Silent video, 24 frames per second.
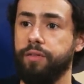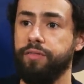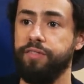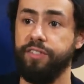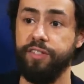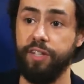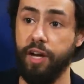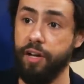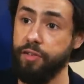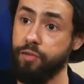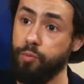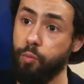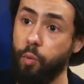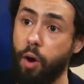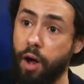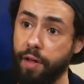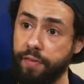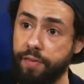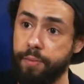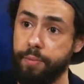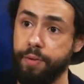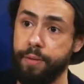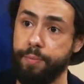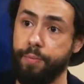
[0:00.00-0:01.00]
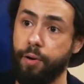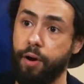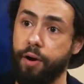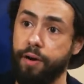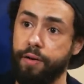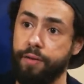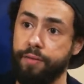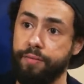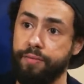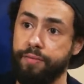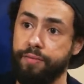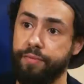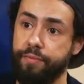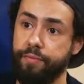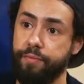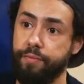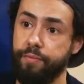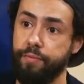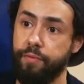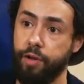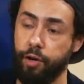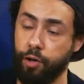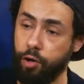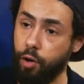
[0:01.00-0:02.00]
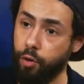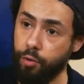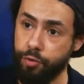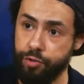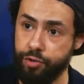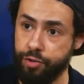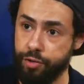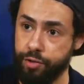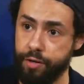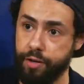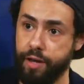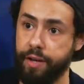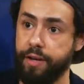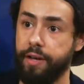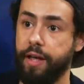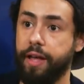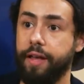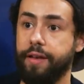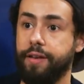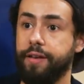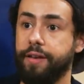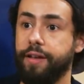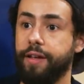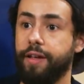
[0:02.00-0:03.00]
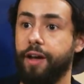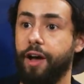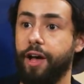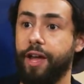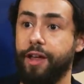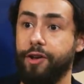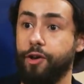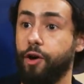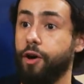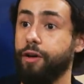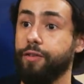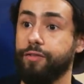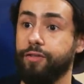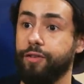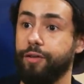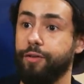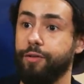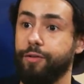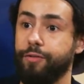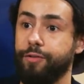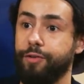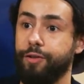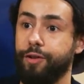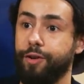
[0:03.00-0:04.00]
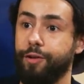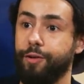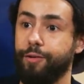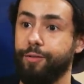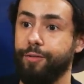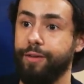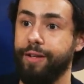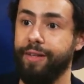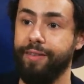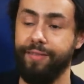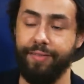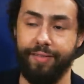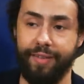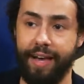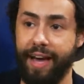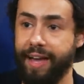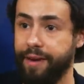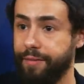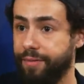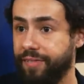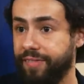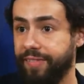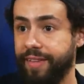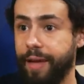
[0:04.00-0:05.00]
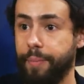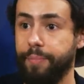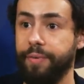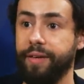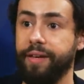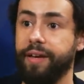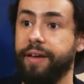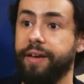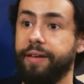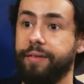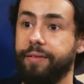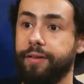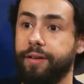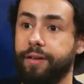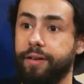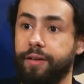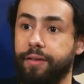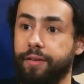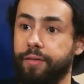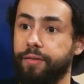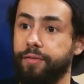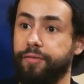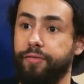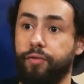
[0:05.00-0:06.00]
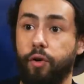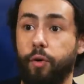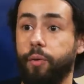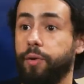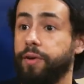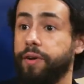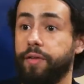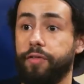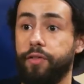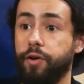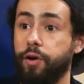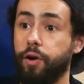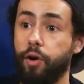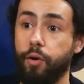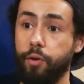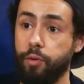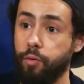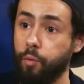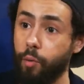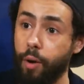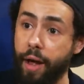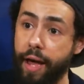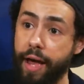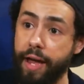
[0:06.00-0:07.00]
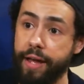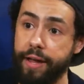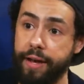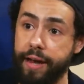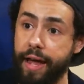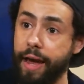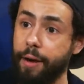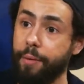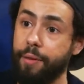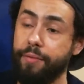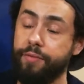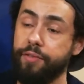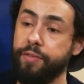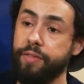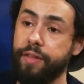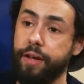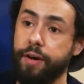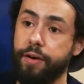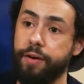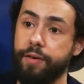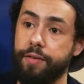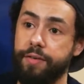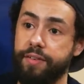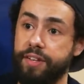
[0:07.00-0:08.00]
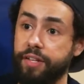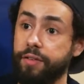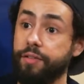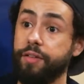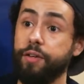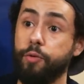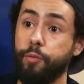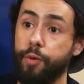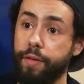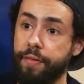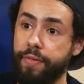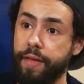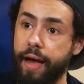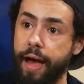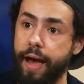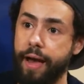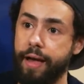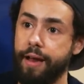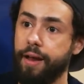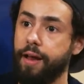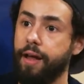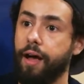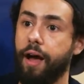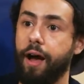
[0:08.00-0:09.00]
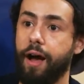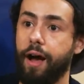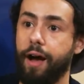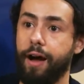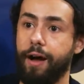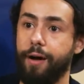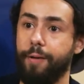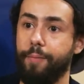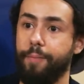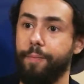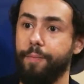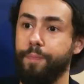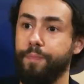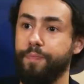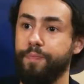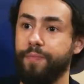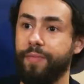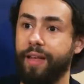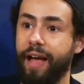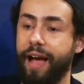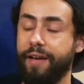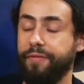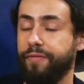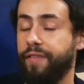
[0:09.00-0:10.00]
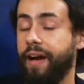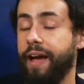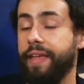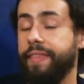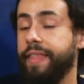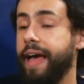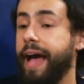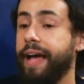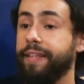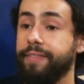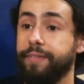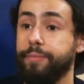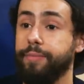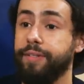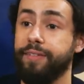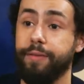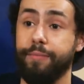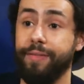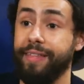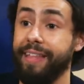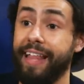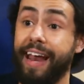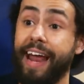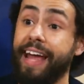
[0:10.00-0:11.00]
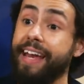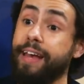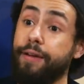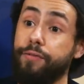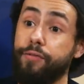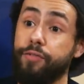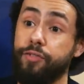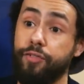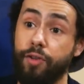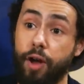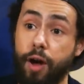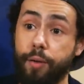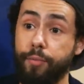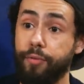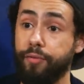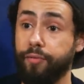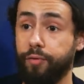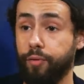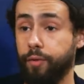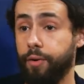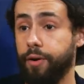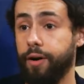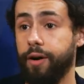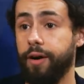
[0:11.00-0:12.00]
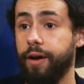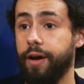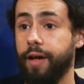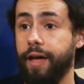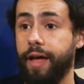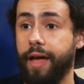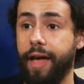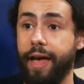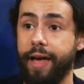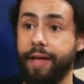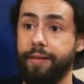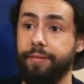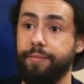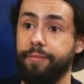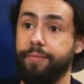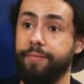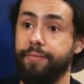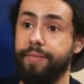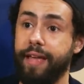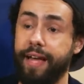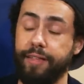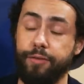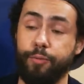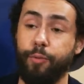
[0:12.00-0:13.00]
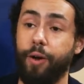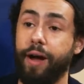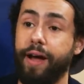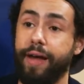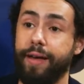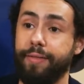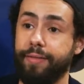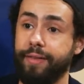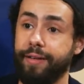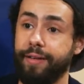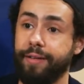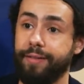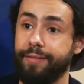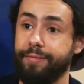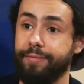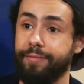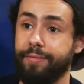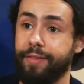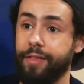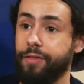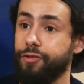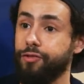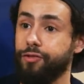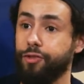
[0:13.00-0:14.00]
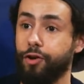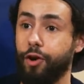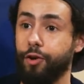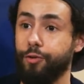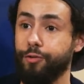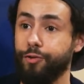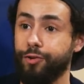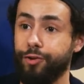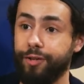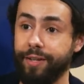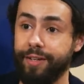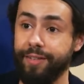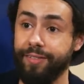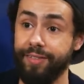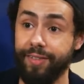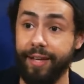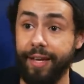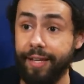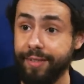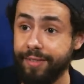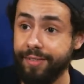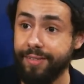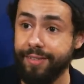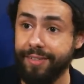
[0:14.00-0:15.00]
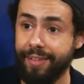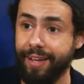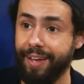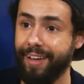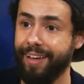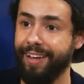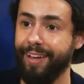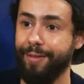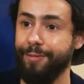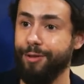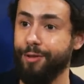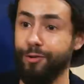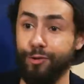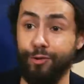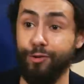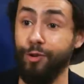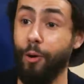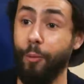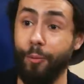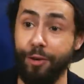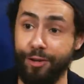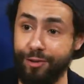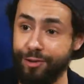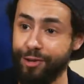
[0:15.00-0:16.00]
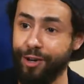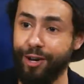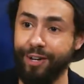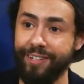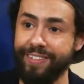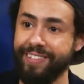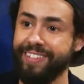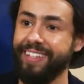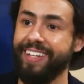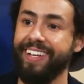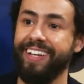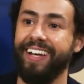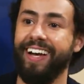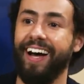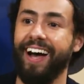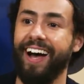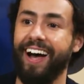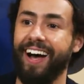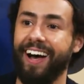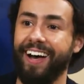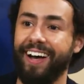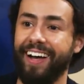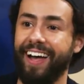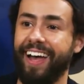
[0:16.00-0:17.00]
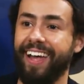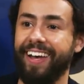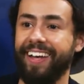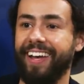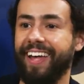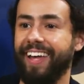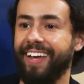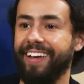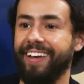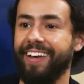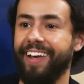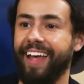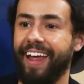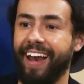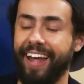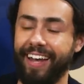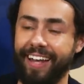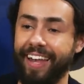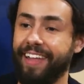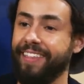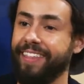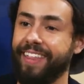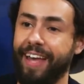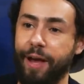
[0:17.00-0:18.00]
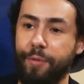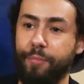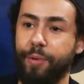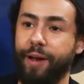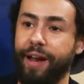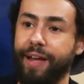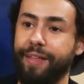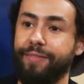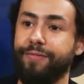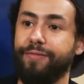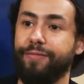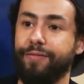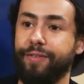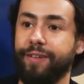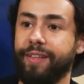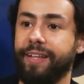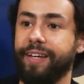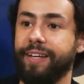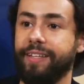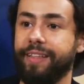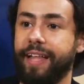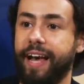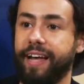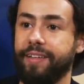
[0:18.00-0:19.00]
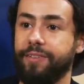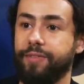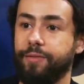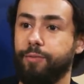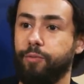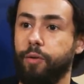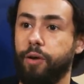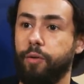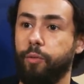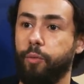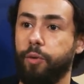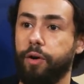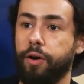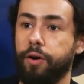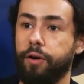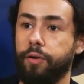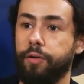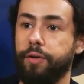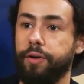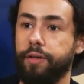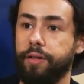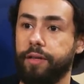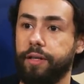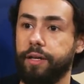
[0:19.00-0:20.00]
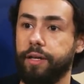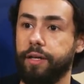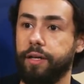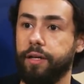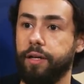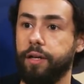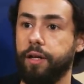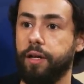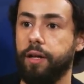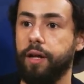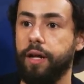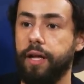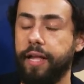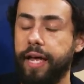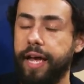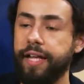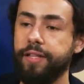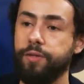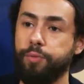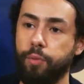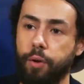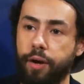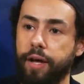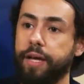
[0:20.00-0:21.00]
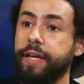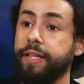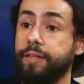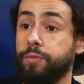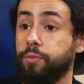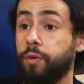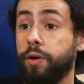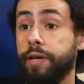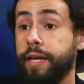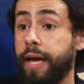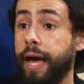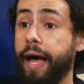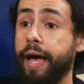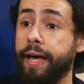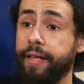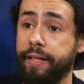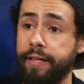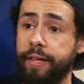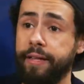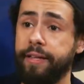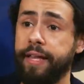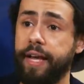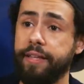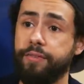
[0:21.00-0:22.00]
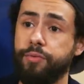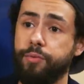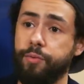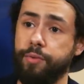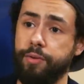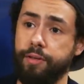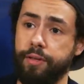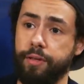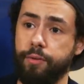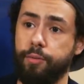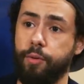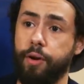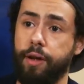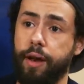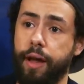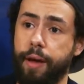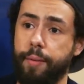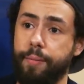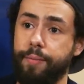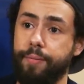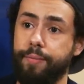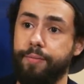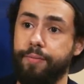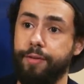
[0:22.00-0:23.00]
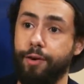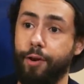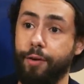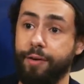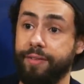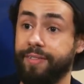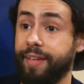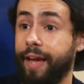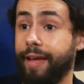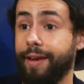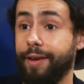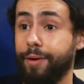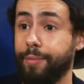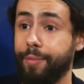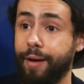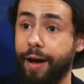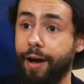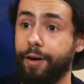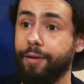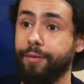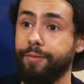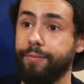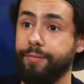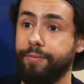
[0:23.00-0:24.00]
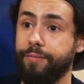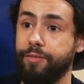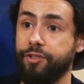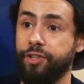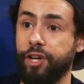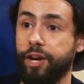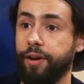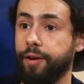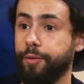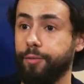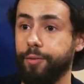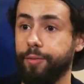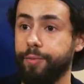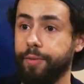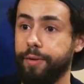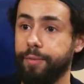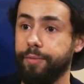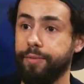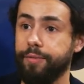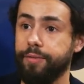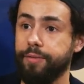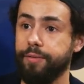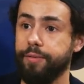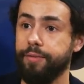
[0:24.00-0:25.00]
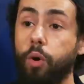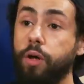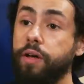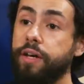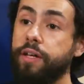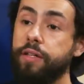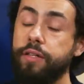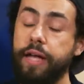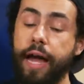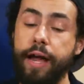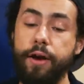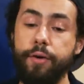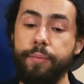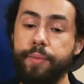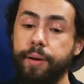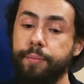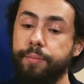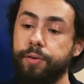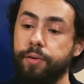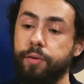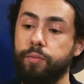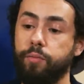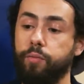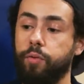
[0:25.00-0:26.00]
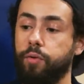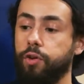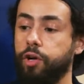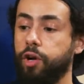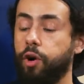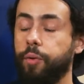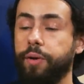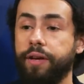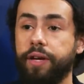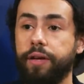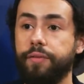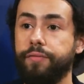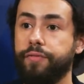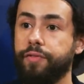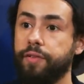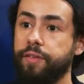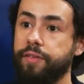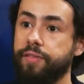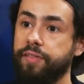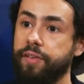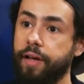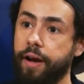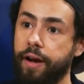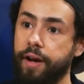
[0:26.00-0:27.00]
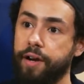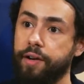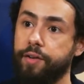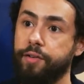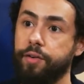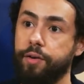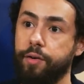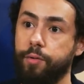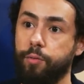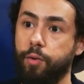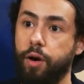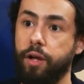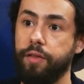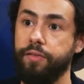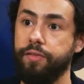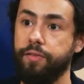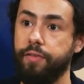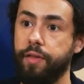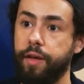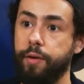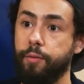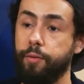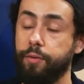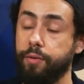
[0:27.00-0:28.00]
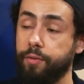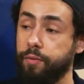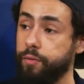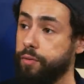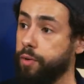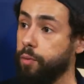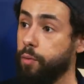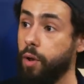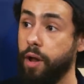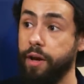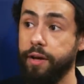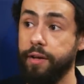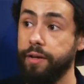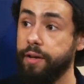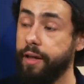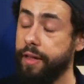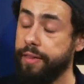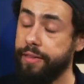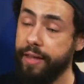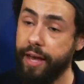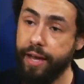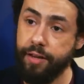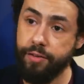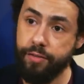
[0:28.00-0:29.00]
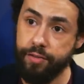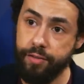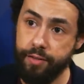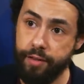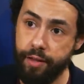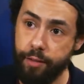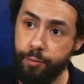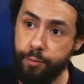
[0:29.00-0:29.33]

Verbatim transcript: does want to be part of their culture and also, you know, is kind of stepping it forward in their own way and however they're dealing with that. I find that to be something that I never saw before, and that's why I think this show should exist. I mean, there's so many shows, and I get that, but I feel like that's what we're really, yeah, and that's really what I'm, you know, excited about sharing with people. Well, I remember going in for this character once. They actually